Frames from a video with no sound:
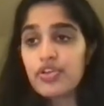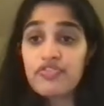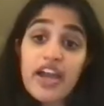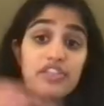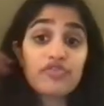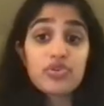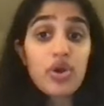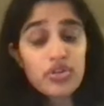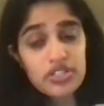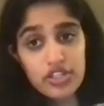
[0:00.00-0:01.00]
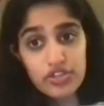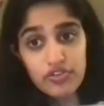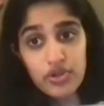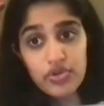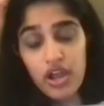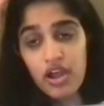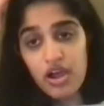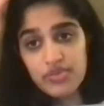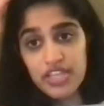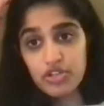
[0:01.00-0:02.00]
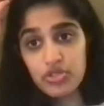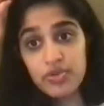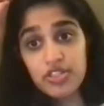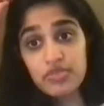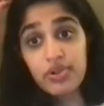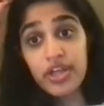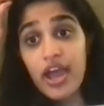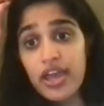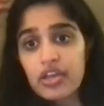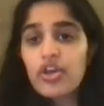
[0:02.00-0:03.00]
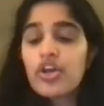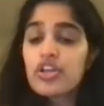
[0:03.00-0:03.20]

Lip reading: In fact, if you go to tensorflow.com/responsible AI,